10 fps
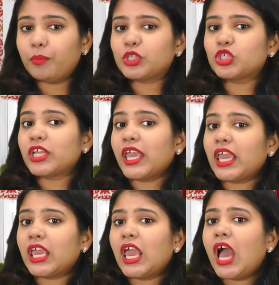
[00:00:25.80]
But
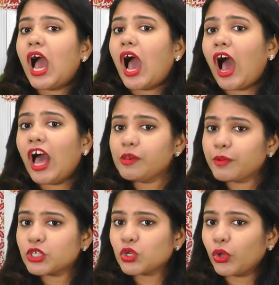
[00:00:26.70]
today,
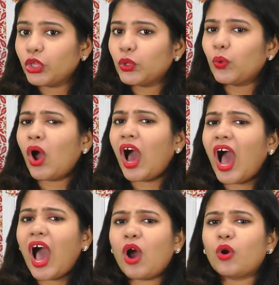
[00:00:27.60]
I'll be showing you
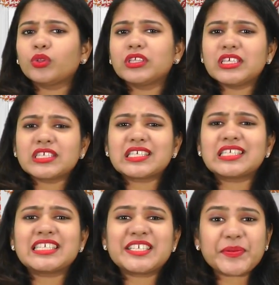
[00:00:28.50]
how these
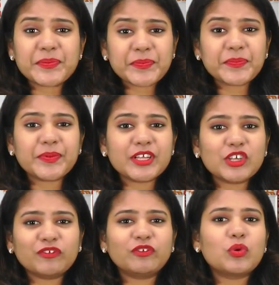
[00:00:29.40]

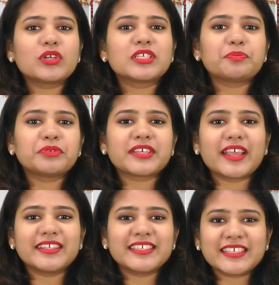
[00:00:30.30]
simple food
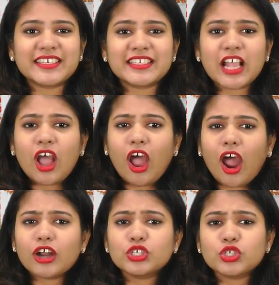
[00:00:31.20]
substances
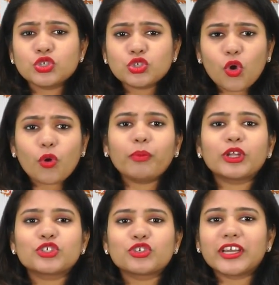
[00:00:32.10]
are so
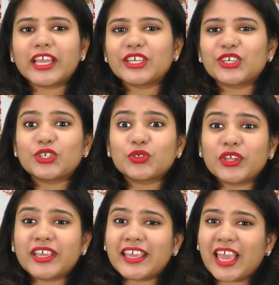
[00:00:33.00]
much related to
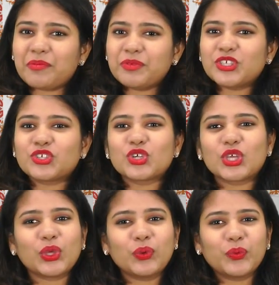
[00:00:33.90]
the
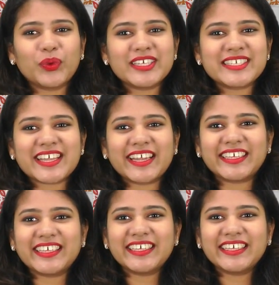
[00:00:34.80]
chemistry we
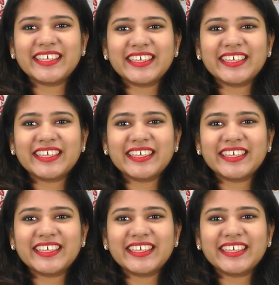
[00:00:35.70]
study.